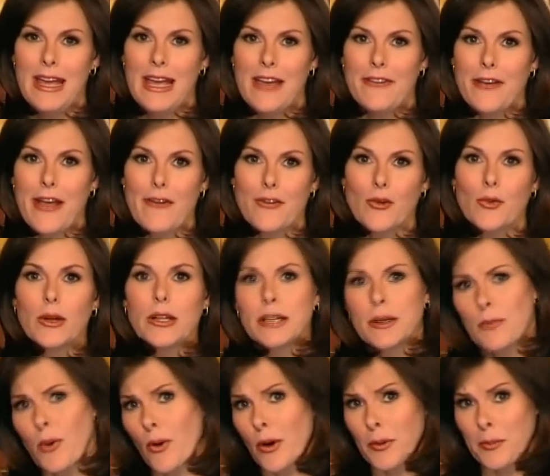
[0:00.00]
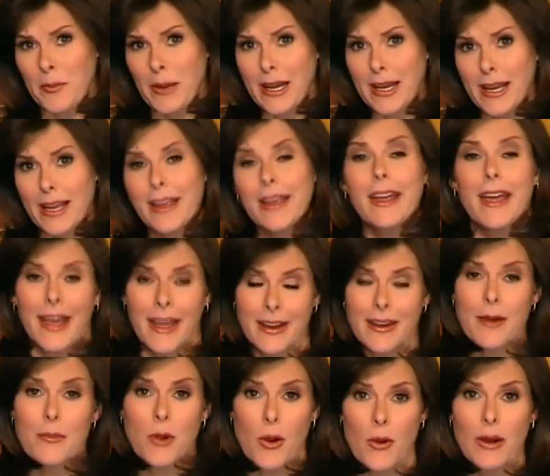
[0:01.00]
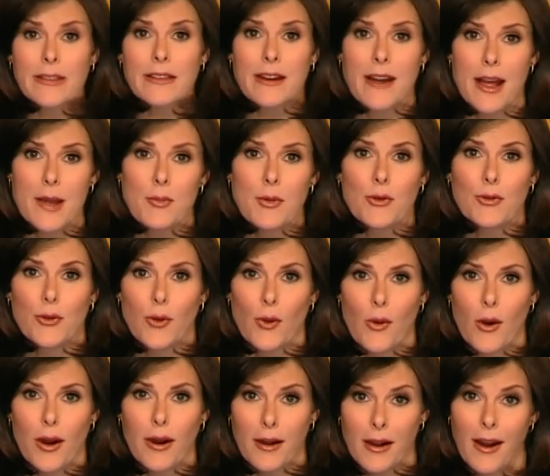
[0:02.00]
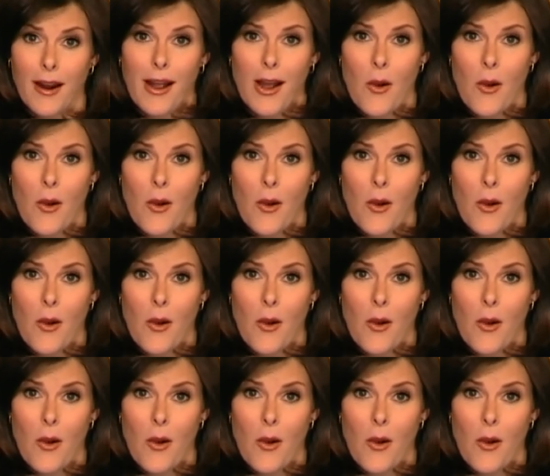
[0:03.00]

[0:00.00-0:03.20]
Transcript: If you have a really important meeting, you end up going the night before.